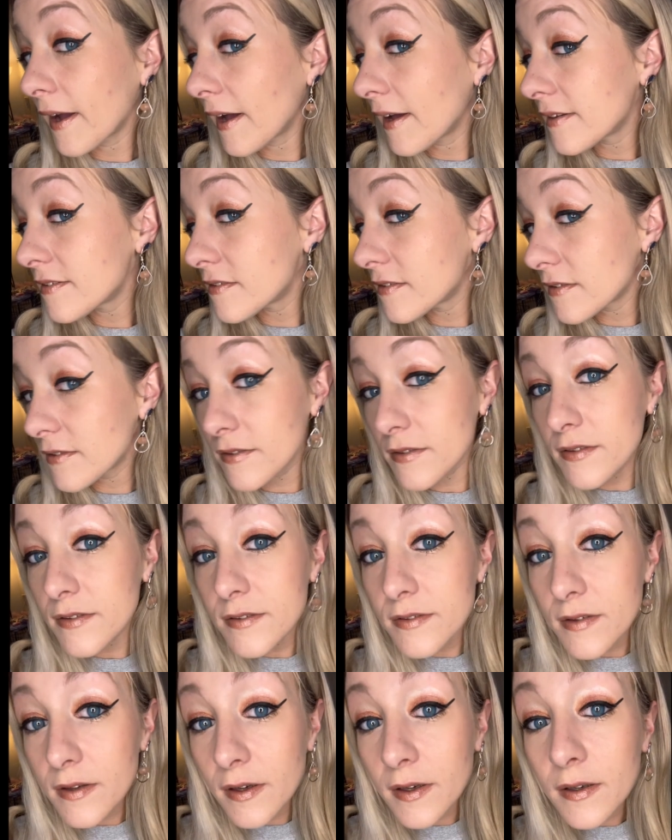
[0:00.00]
guys, this is
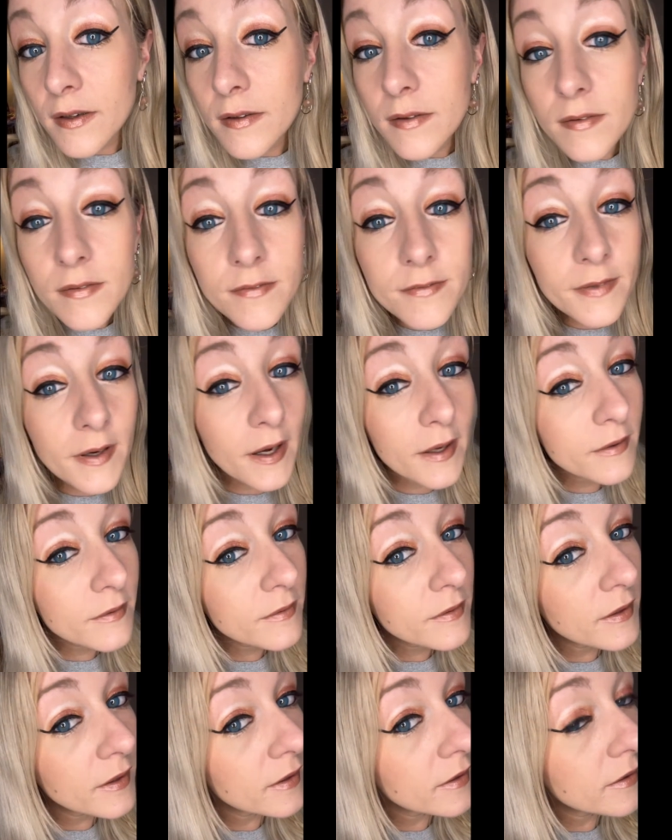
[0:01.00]
the final
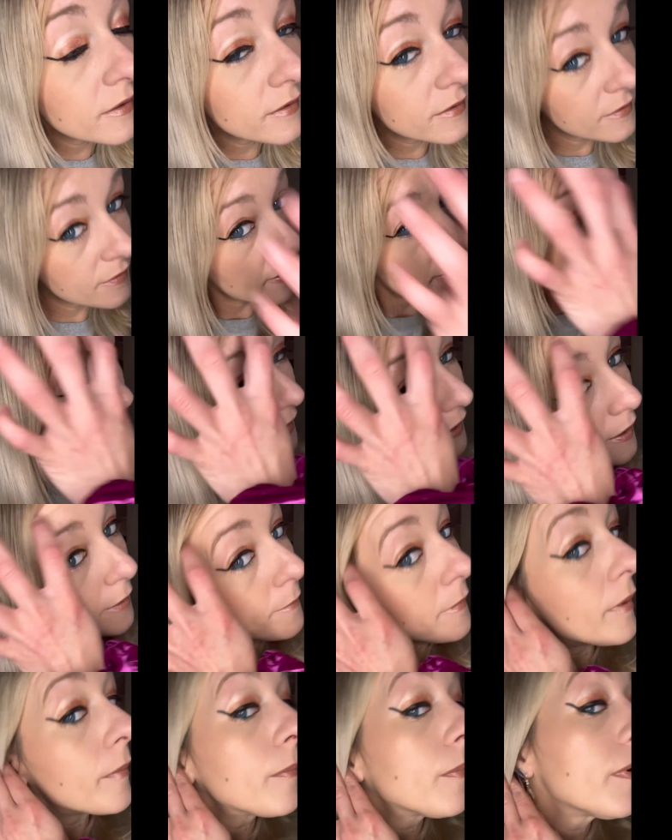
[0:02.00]
look that I
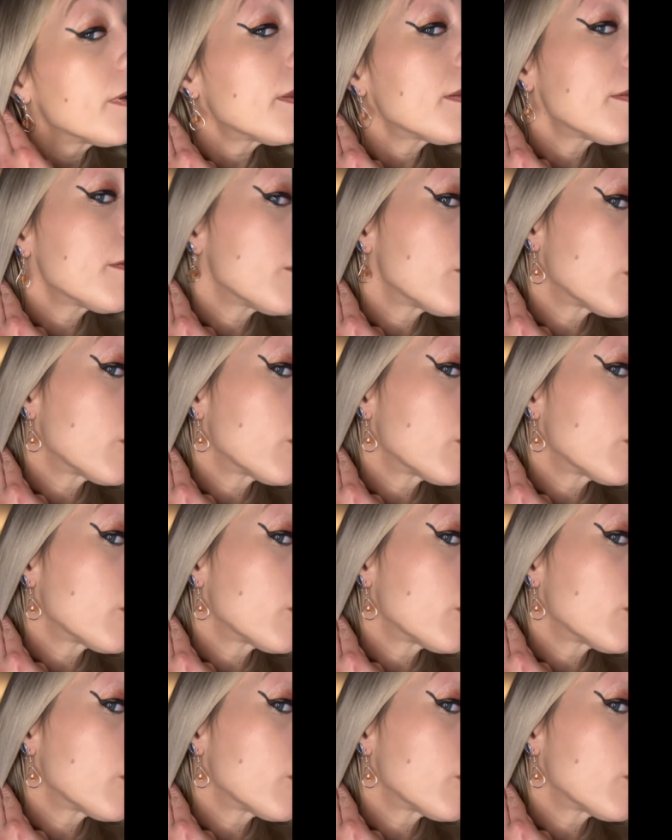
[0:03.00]
came up with.